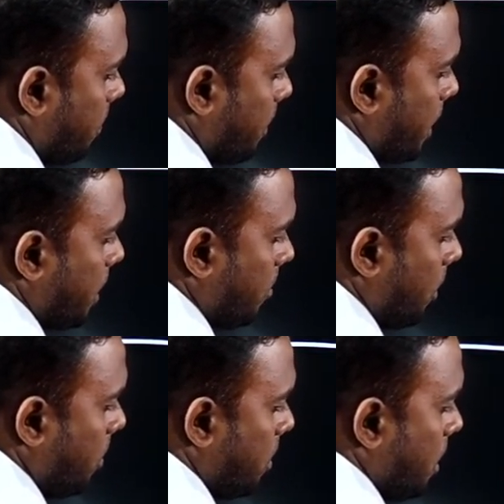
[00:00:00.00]
nothing
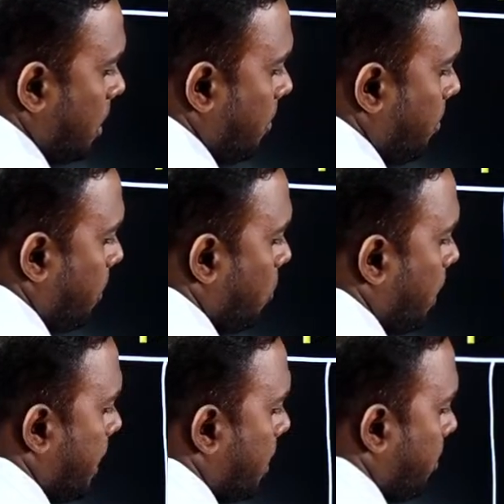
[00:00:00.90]
but
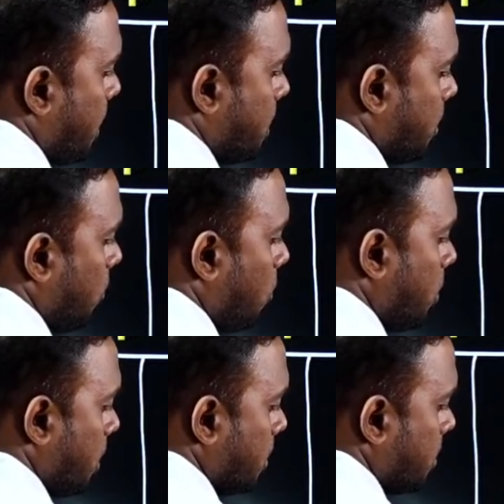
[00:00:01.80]
purely capacitive load
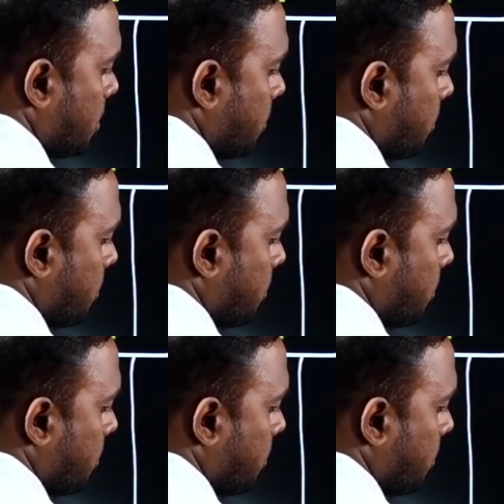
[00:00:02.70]
it is.